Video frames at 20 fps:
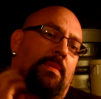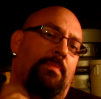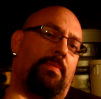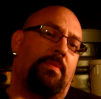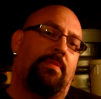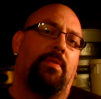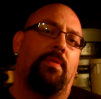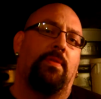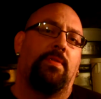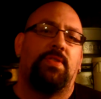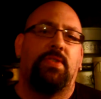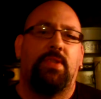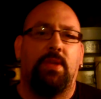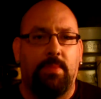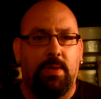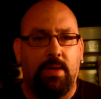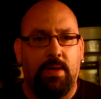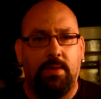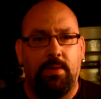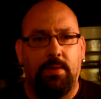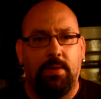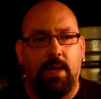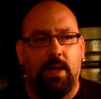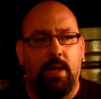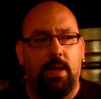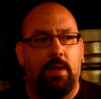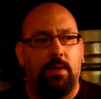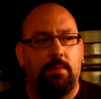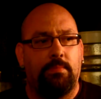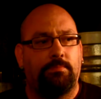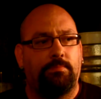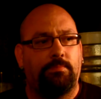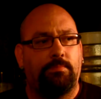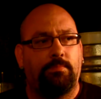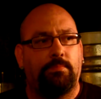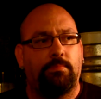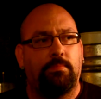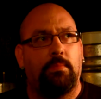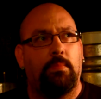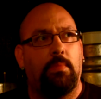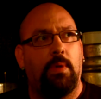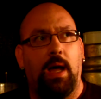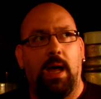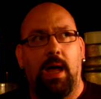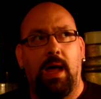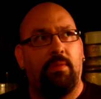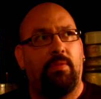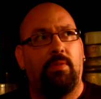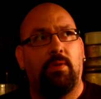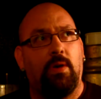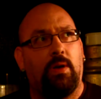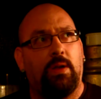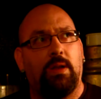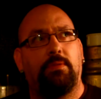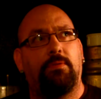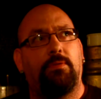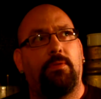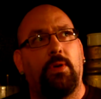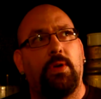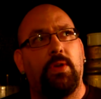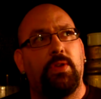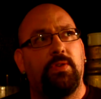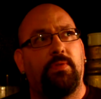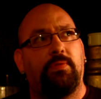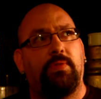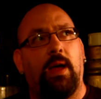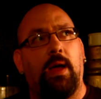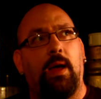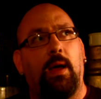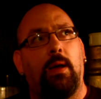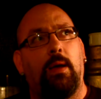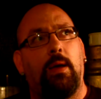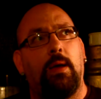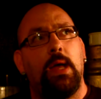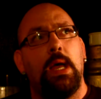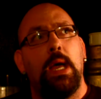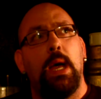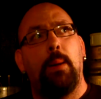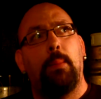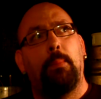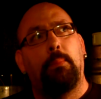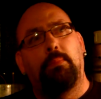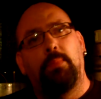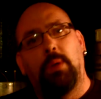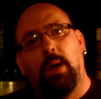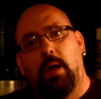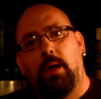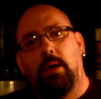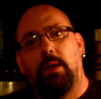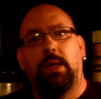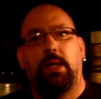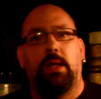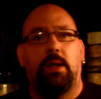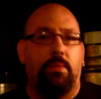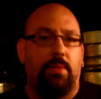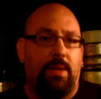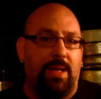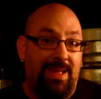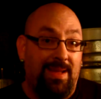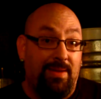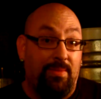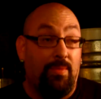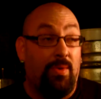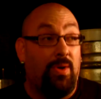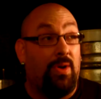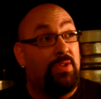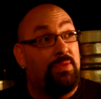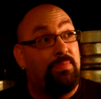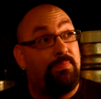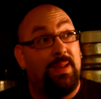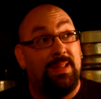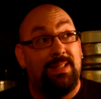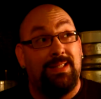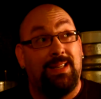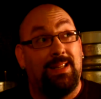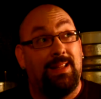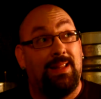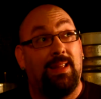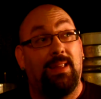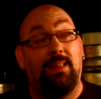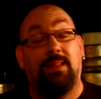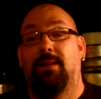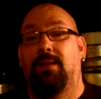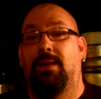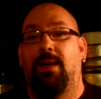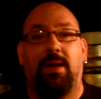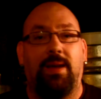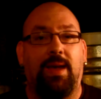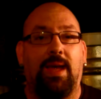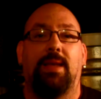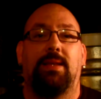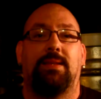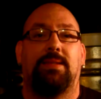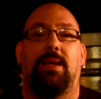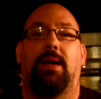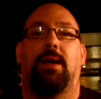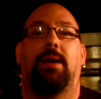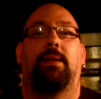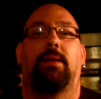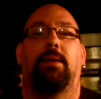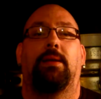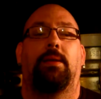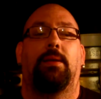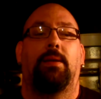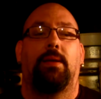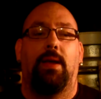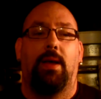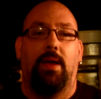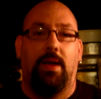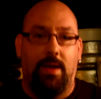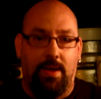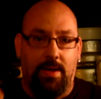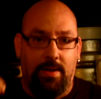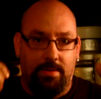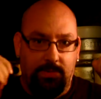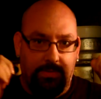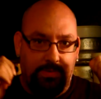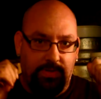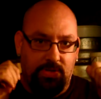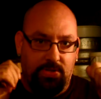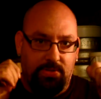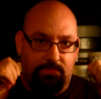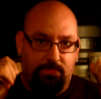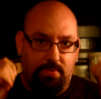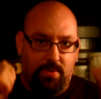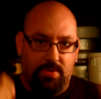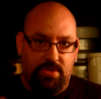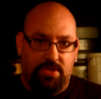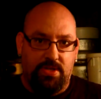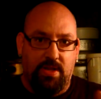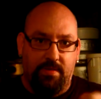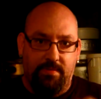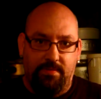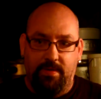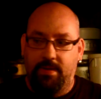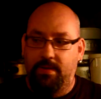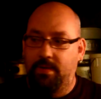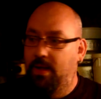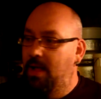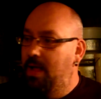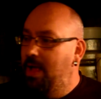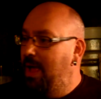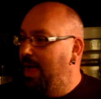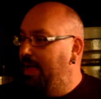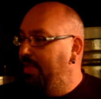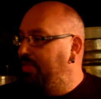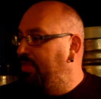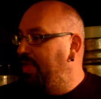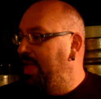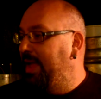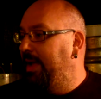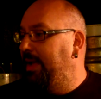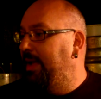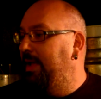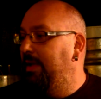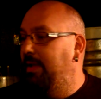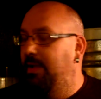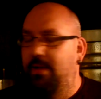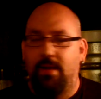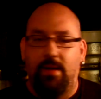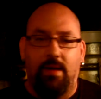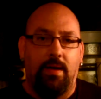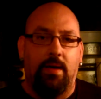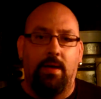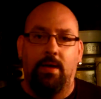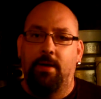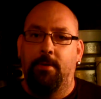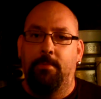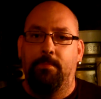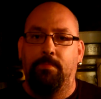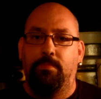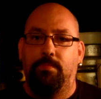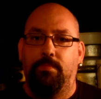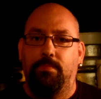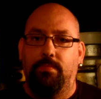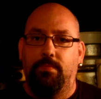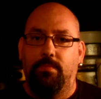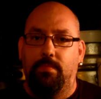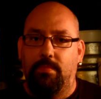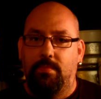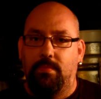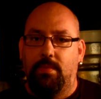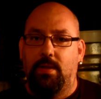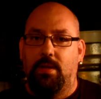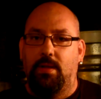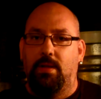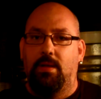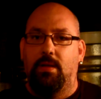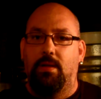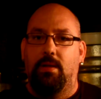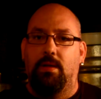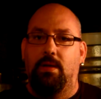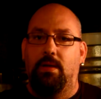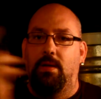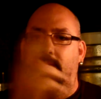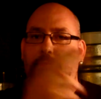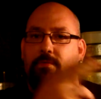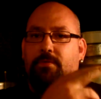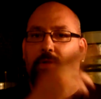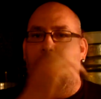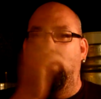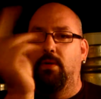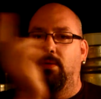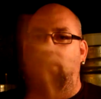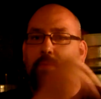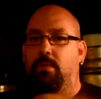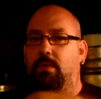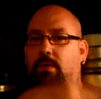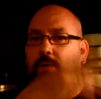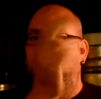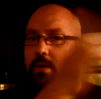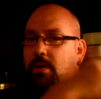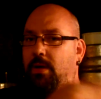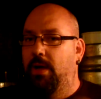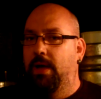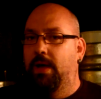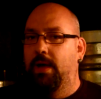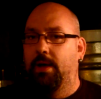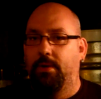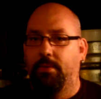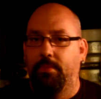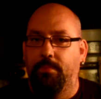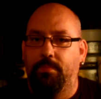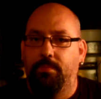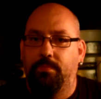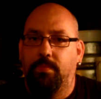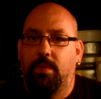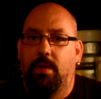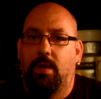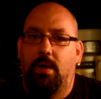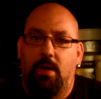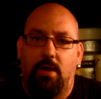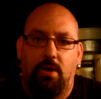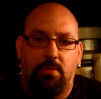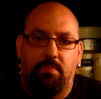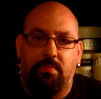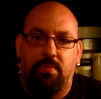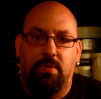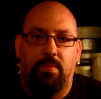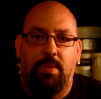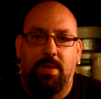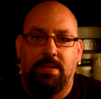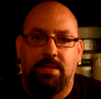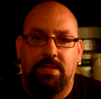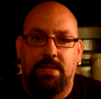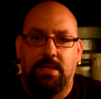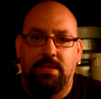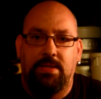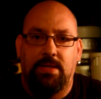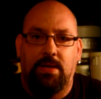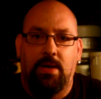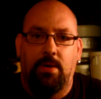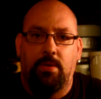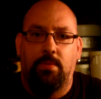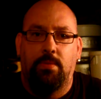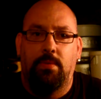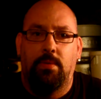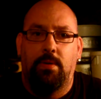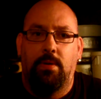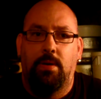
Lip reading: before the summer. I haven't got any footage of that, but you know, it was basically a kit cider and just put stuff in. I think a few Homebrew Wednesdays ago,